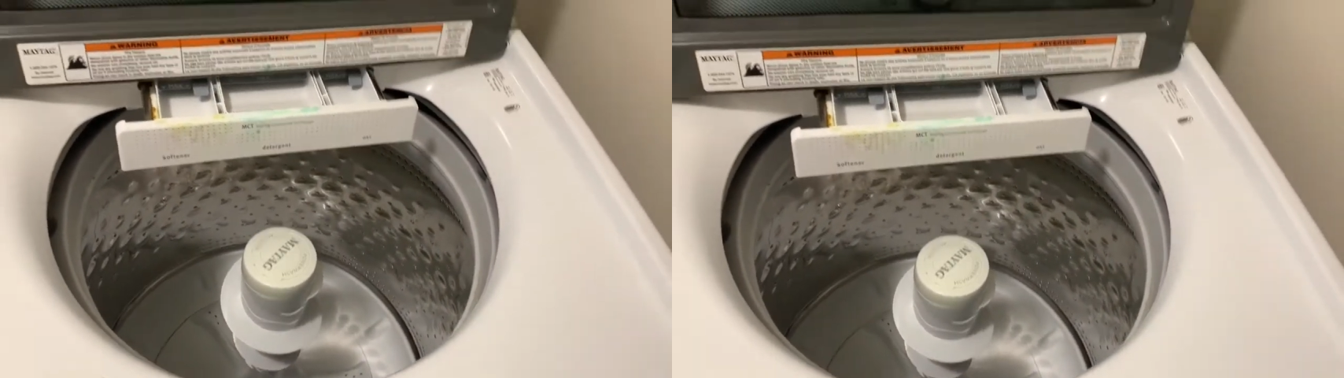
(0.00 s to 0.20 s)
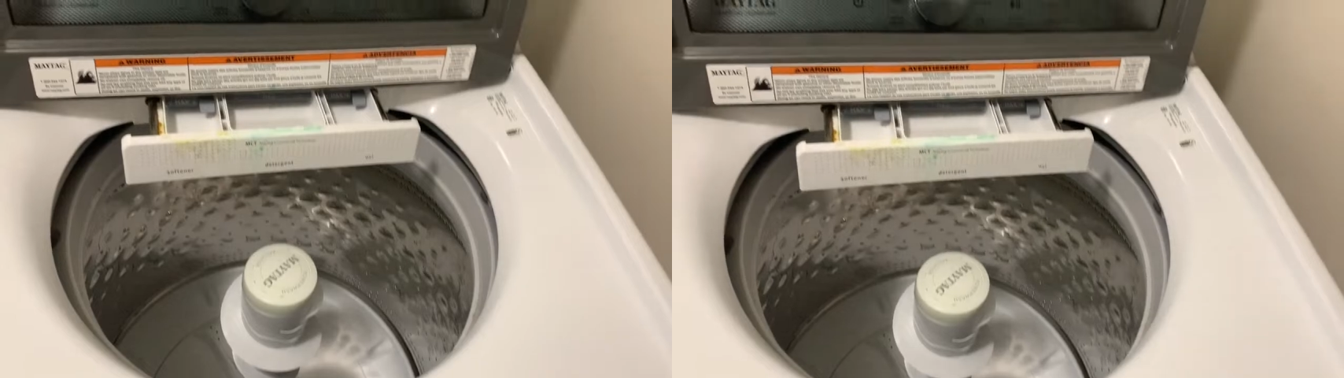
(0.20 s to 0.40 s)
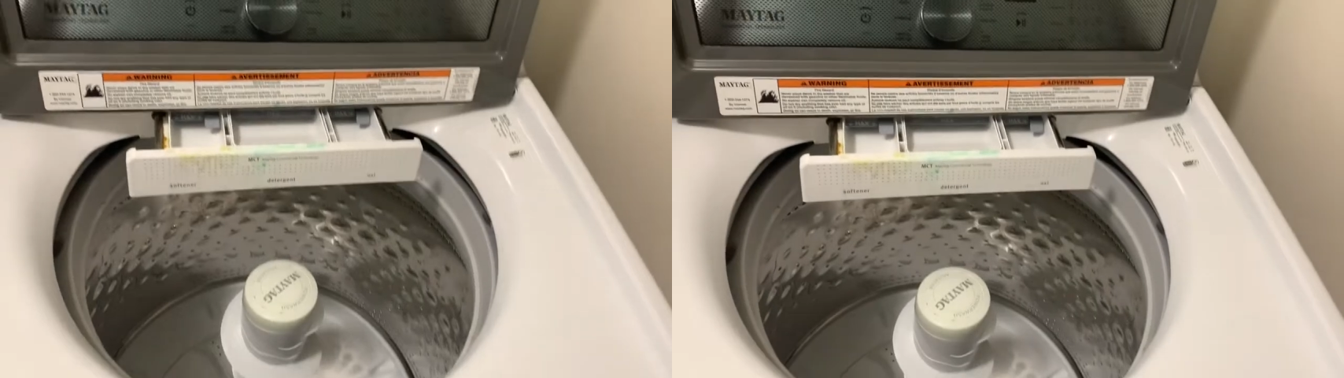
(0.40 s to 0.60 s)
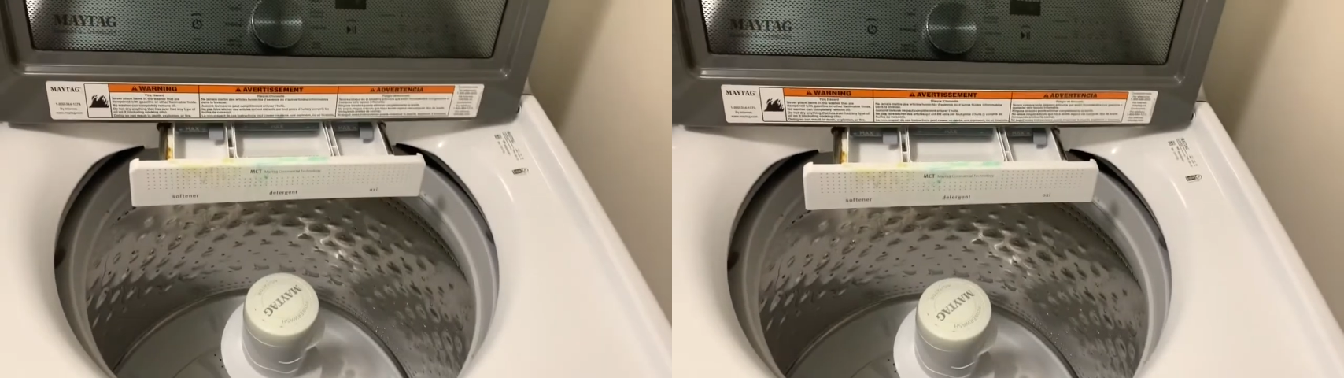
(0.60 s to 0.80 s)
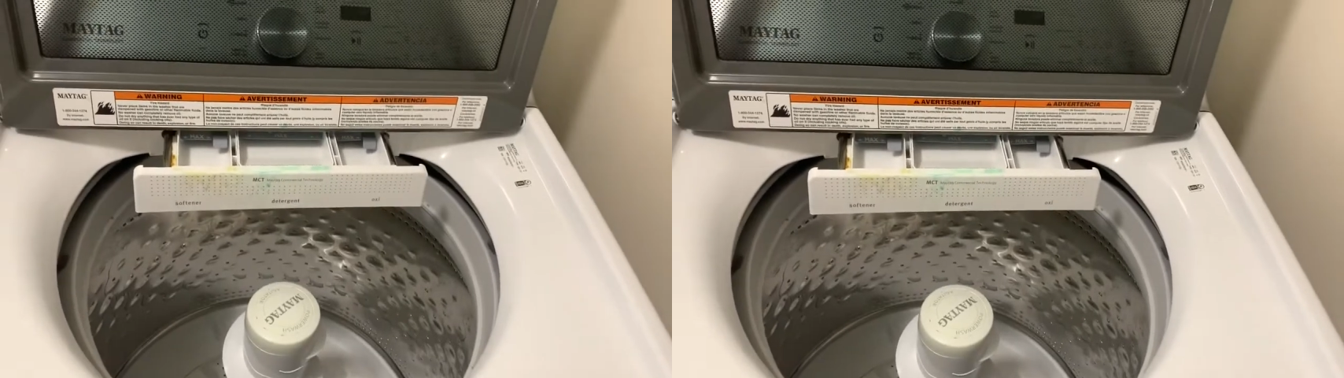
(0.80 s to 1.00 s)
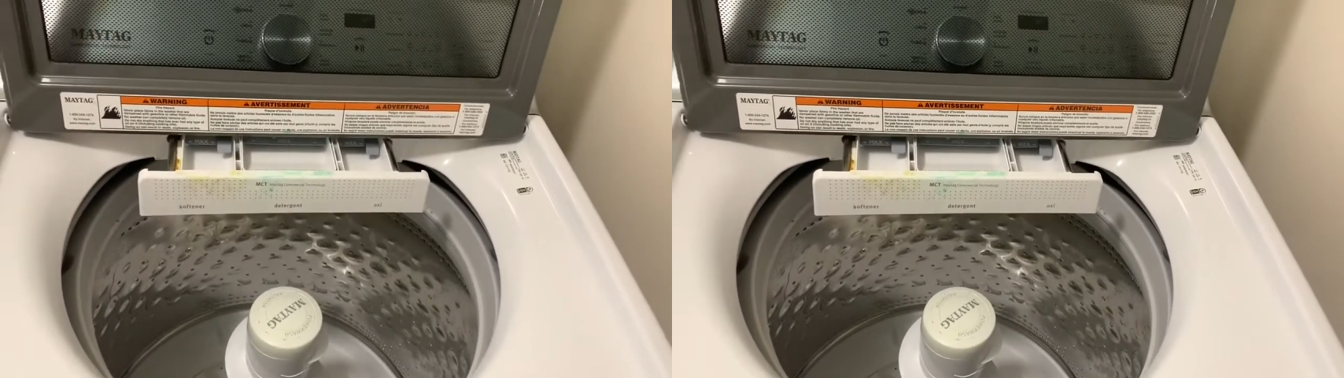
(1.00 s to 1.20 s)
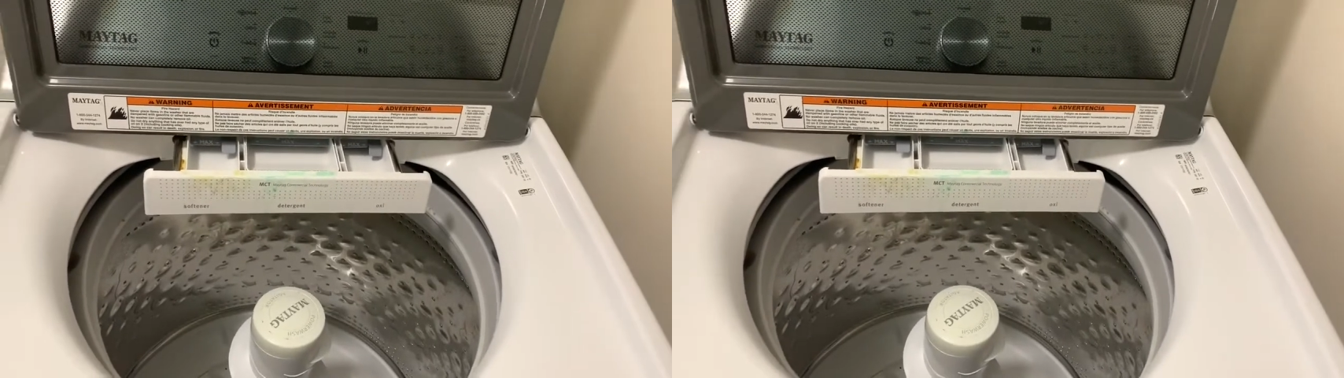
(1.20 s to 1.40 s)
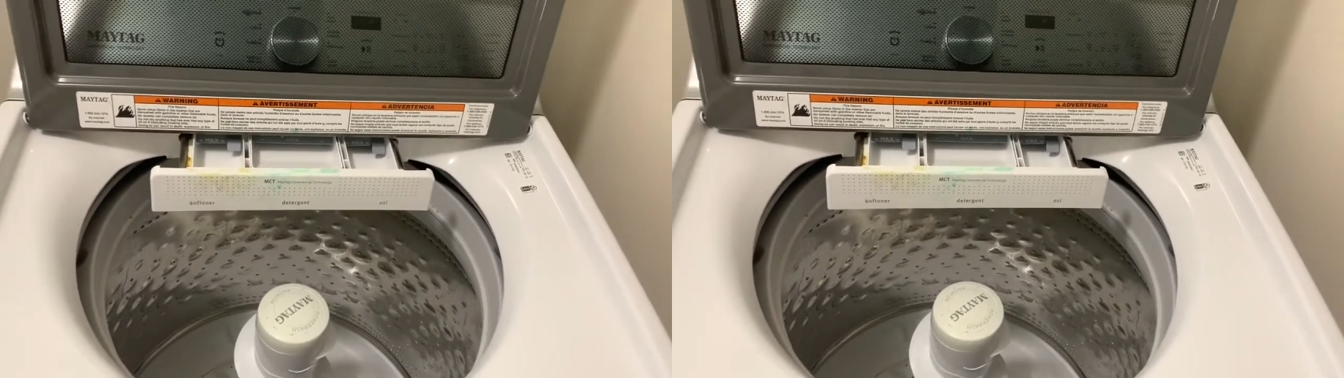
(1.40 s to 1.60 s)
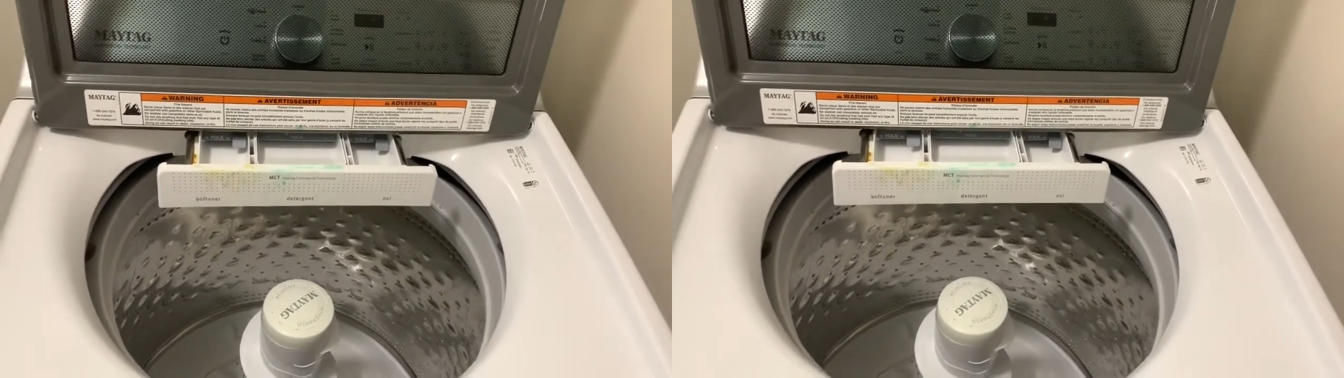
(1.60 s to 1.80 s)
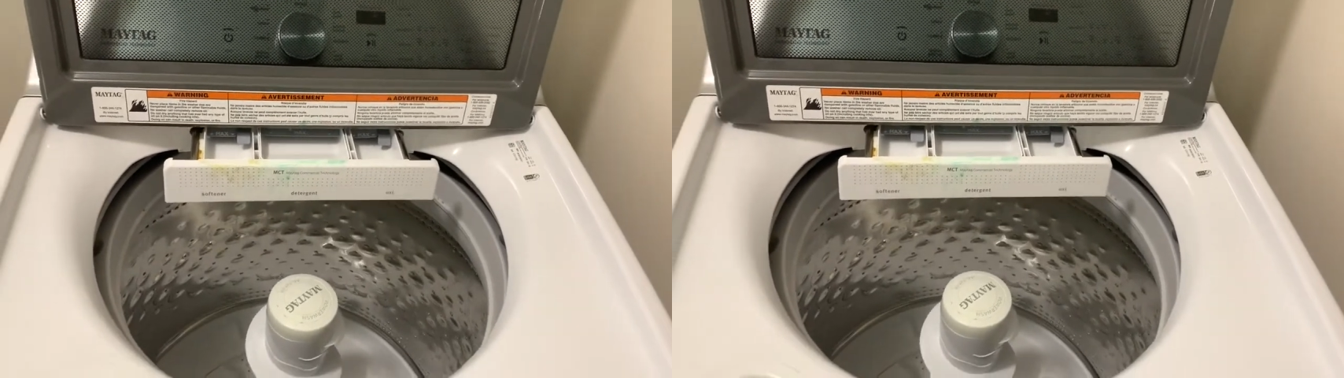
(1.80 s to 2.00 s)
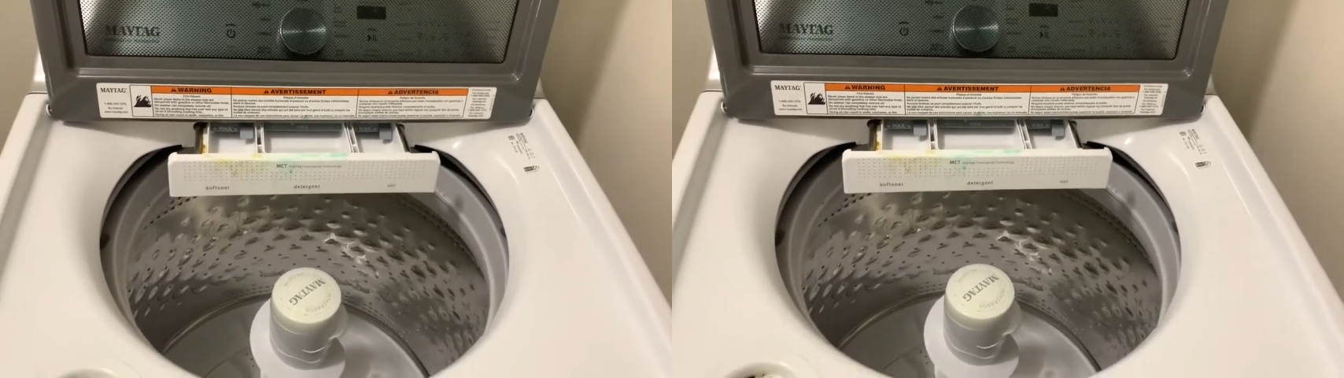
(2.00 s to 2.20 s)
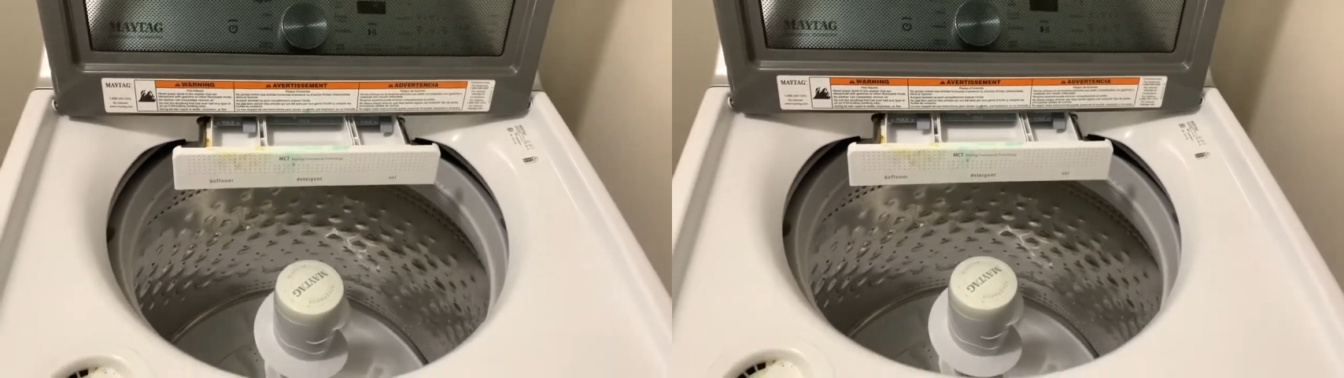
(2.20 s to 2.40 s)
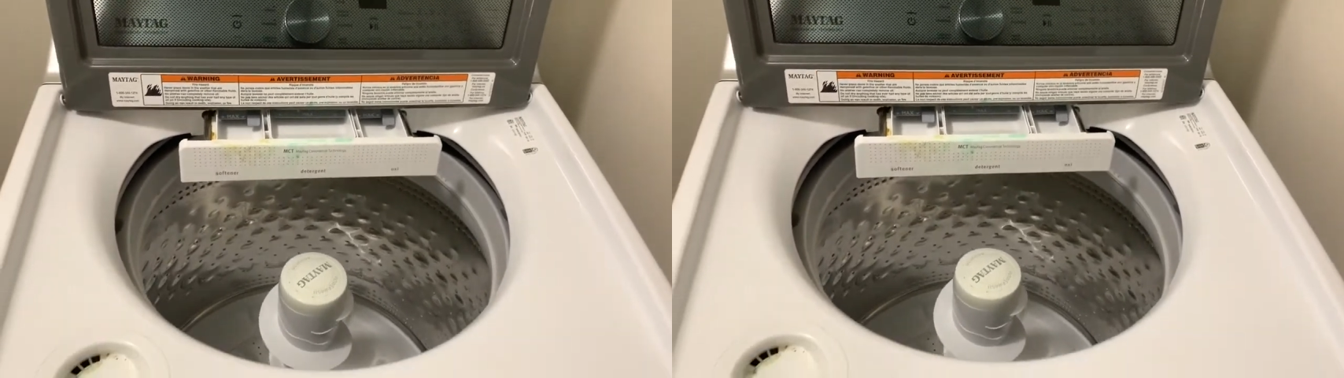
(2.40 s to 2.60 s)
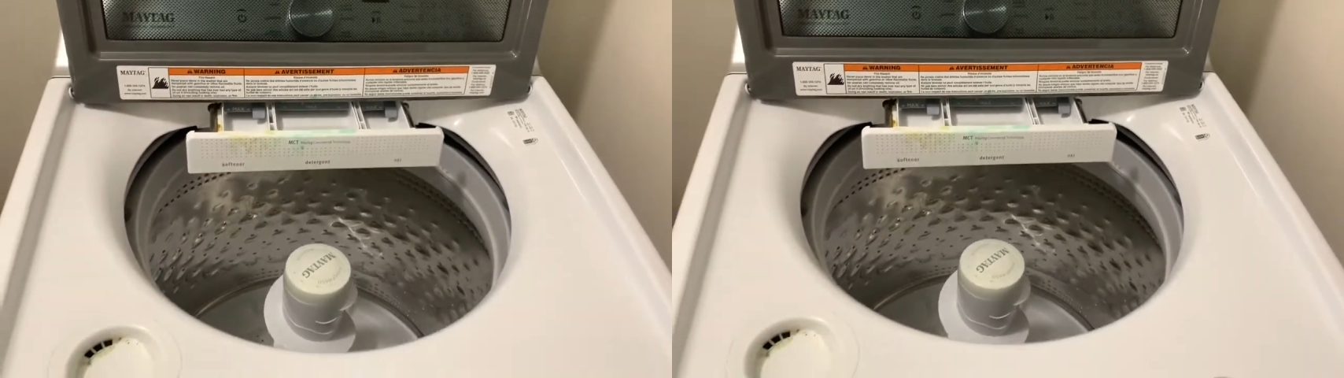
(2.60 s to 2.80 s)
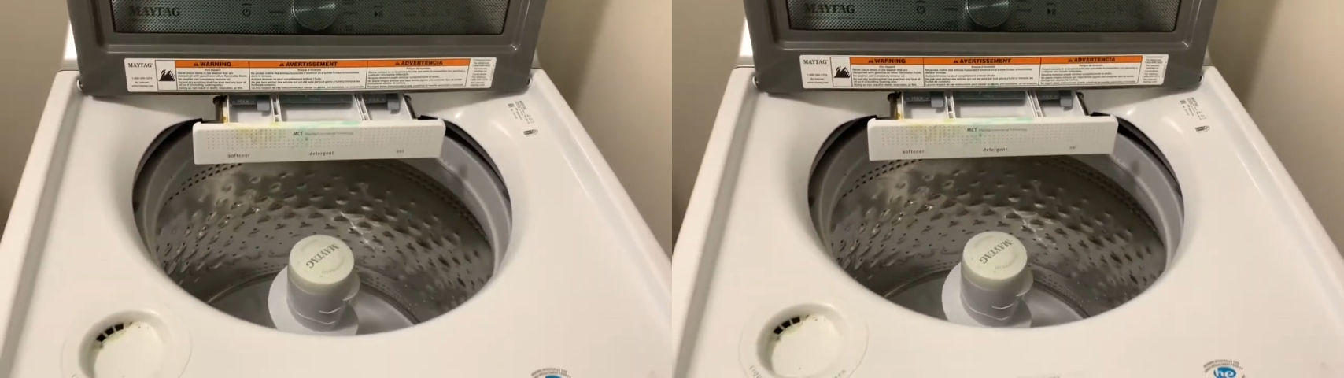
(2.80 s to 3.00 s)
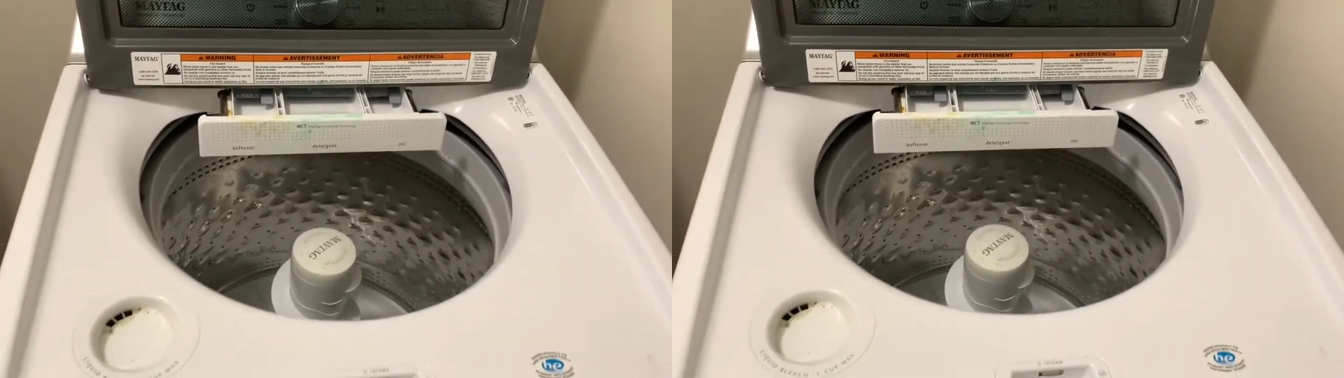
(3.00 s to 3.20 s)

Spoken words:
(no speaker visible)